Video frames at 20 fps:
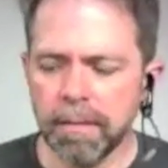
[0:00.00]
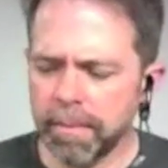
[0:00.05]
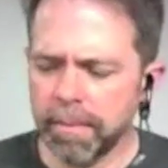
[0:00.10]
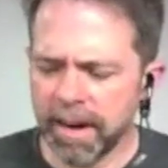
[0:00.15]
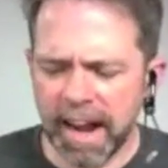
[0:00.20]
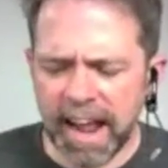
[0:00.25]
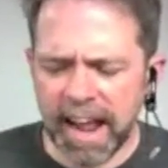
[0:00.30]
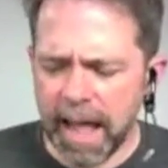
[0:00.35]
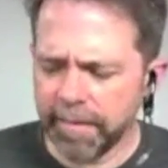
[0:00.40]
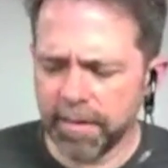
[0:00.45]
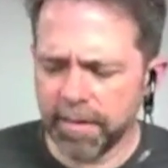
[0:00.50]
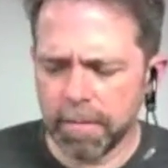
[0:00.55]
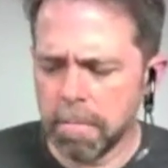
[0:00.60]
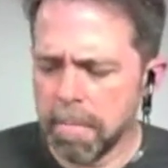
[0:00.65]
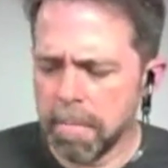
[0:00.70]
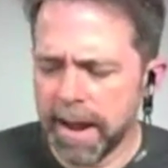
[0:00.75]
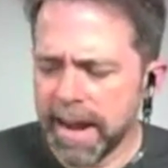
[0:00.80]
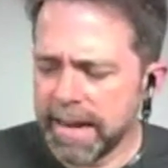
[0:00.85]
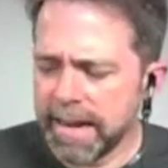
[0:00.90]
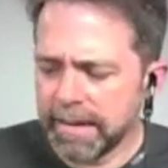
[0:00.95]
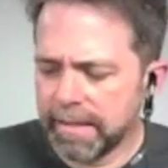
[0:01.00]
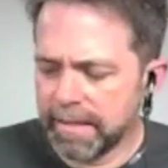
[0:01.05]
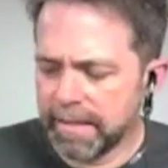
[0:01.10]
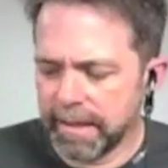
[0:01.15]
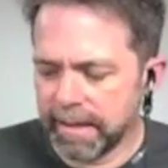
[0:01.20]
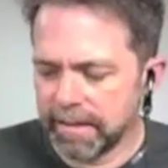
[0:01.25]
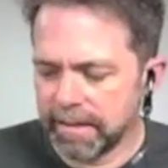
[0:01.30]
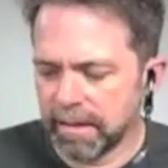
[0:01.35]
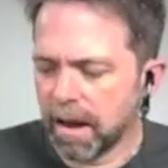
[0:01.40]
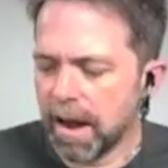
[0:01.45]
But I haven't made
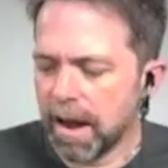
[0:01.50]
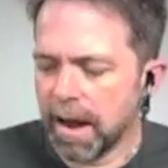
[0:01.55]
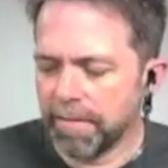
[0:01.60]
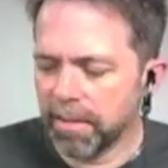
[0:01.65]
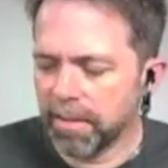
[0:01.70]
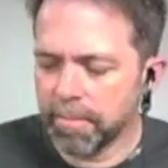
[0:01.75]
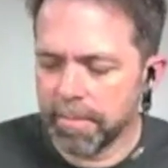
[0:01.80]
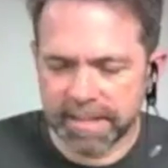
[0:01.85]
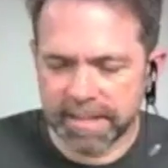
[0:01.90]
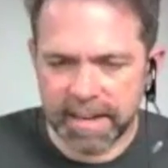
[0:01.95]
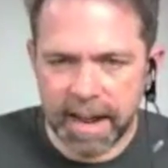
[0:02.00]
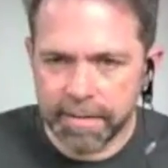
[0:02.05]
things off limits.